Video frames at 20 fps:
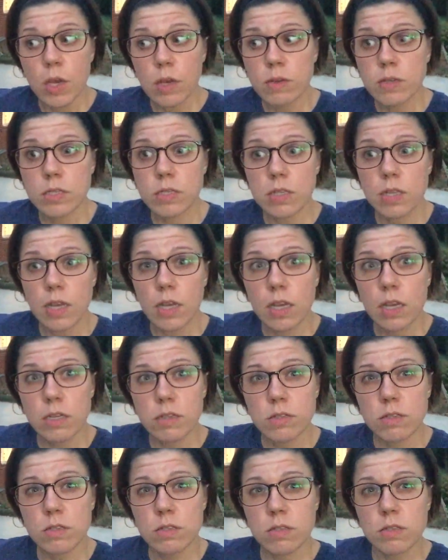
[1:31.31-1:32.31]
is like
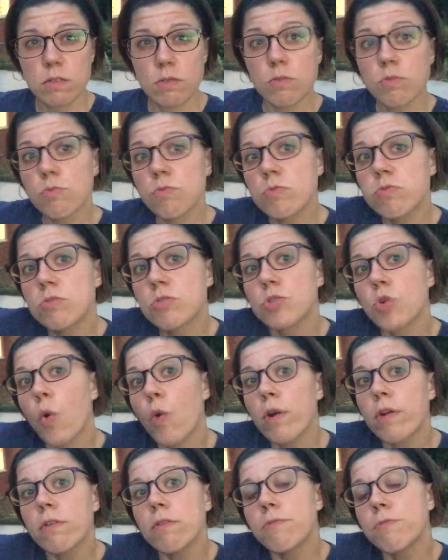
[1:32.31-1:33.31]

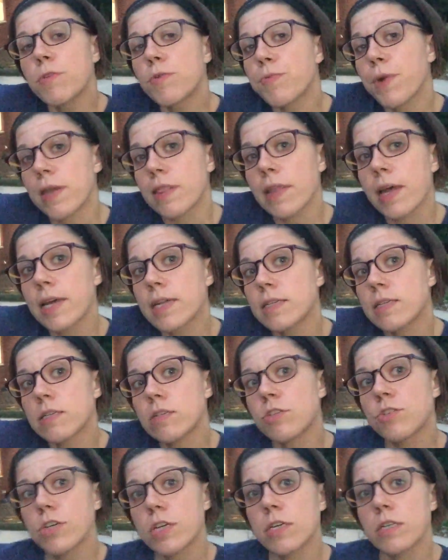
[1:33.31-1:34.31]
sort of the red light
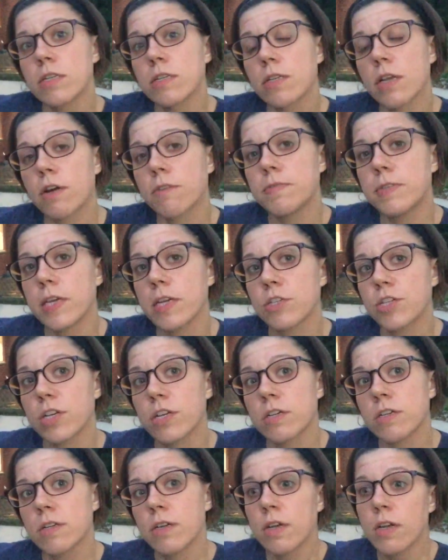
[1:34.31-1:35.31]
district of
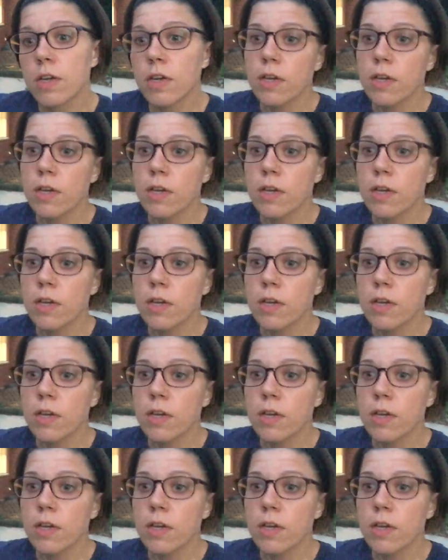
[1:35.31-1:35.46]
Daejeon.